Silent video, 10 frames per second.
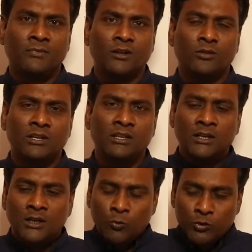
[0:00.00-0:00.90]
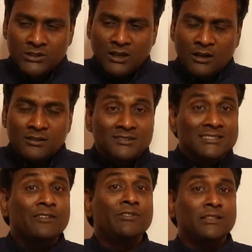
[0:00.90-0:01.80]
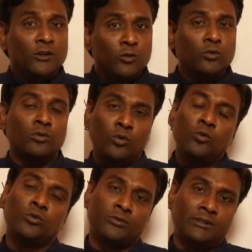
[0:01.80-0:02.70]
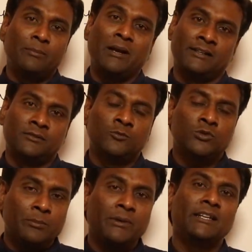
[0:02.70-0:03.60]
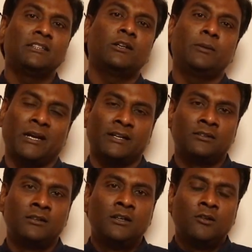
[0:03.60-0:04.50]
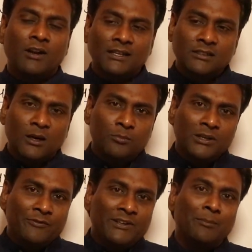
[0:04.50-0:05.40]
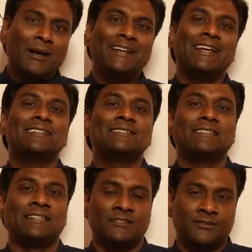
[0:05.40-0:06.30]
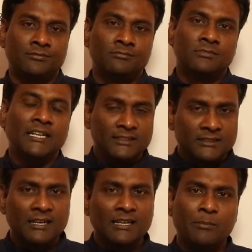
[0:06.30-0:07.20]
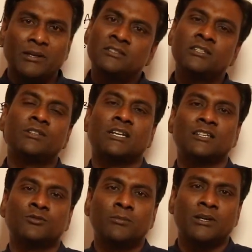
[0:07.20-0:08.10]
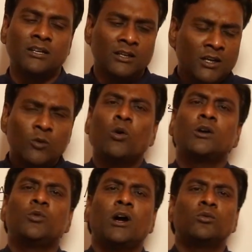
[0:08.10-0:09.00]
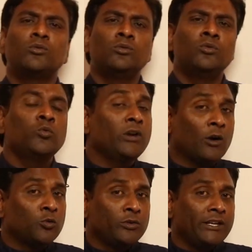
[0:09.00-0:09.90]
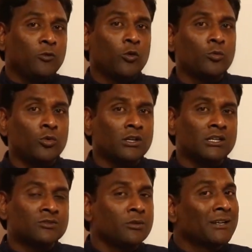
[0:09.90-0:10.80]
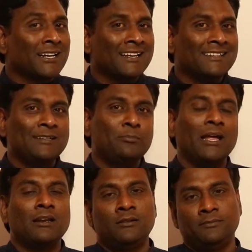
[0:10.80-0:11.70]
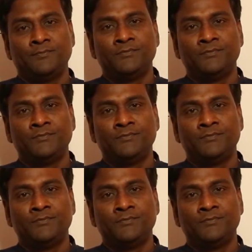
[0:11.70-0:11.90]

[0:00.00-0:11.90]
Okay, which are serving the load demand, which are meeting the demand. For example, if demand exceeds the installed capacity of the transformer, what we have to do? We have to take one more transformer, connect in parallel.